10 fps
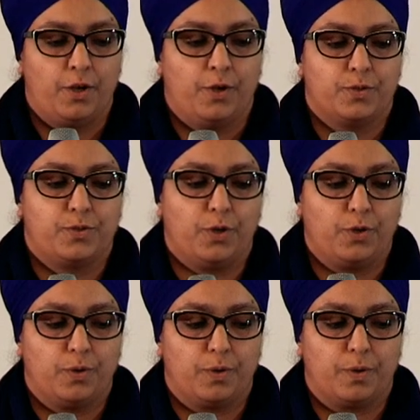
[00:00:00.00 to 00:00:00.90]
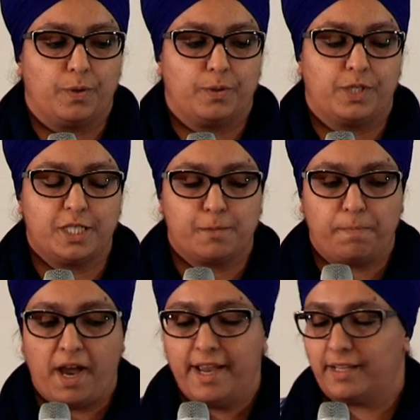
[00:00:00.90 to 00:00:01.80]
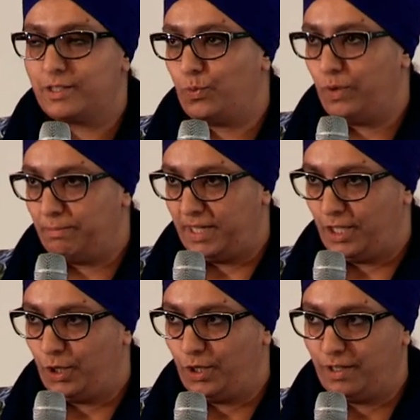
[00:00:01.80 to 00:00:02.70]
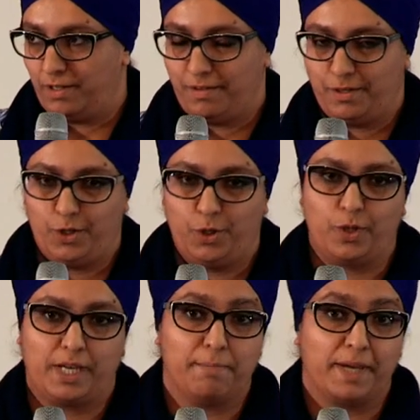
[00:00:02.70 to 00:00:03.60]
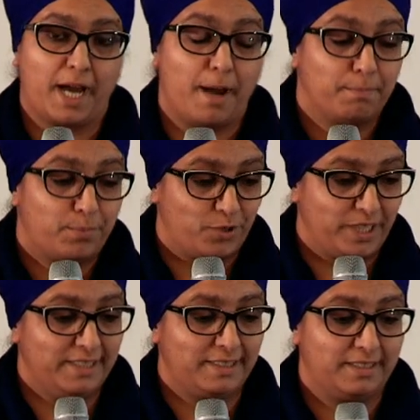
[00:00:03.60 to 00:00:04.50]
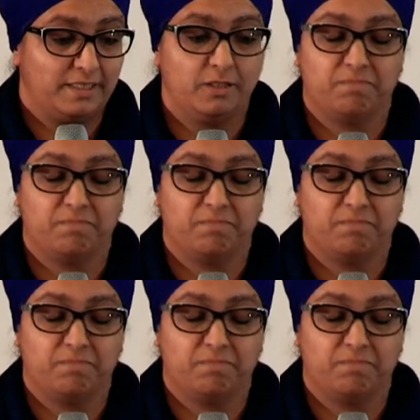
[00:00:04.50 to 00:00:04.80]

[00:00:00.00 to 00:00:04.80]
So despite women who can become priests,